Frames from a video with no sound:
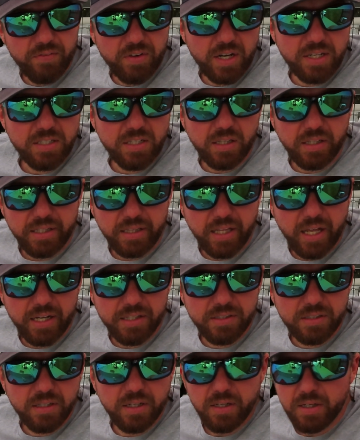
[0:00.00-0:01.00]
have nice clean
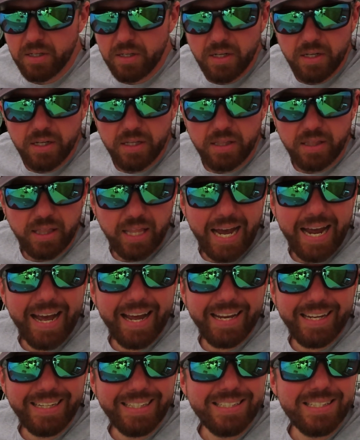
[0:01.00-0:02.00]
lines.
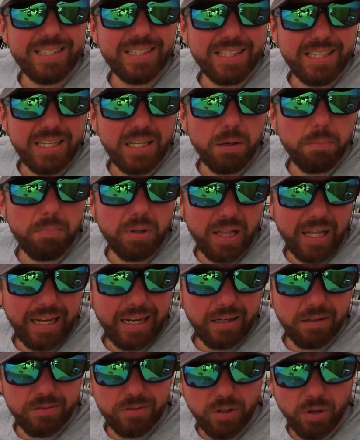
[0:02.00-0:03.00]
That is the
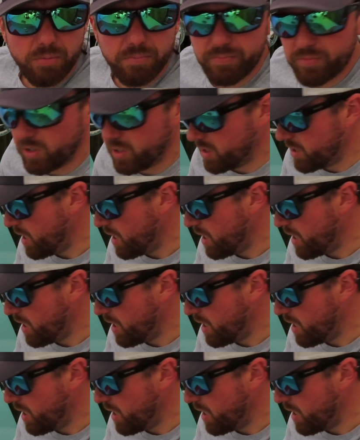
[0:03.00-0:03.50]
plan, so let's